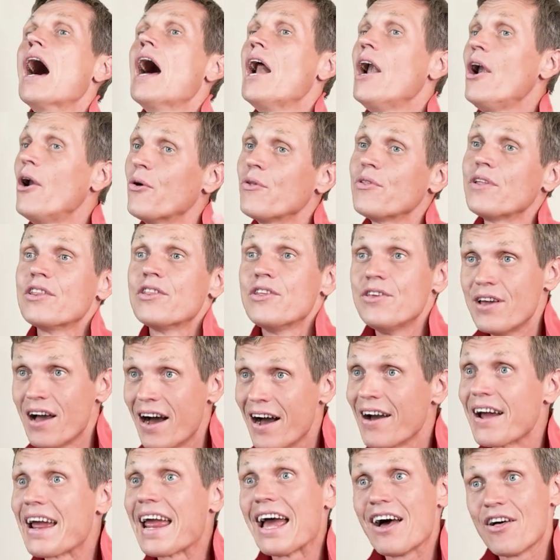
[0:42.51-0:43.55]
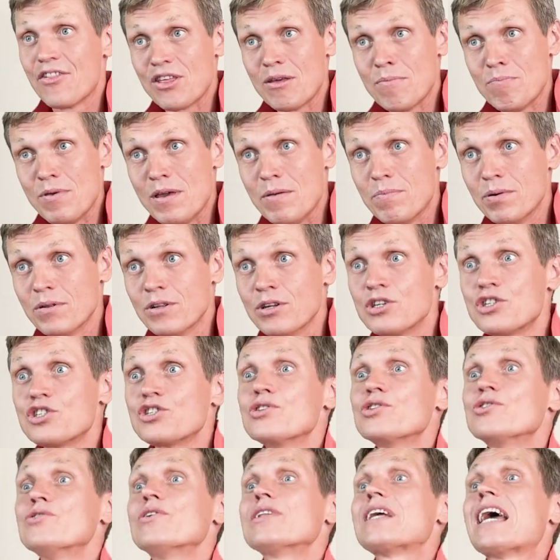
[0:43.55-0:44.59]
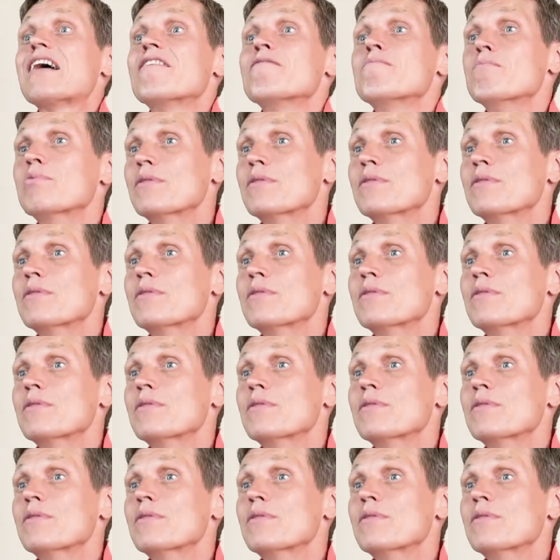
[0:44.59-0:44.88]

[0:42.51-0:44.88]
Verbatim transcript: I learned that young healthy people should not have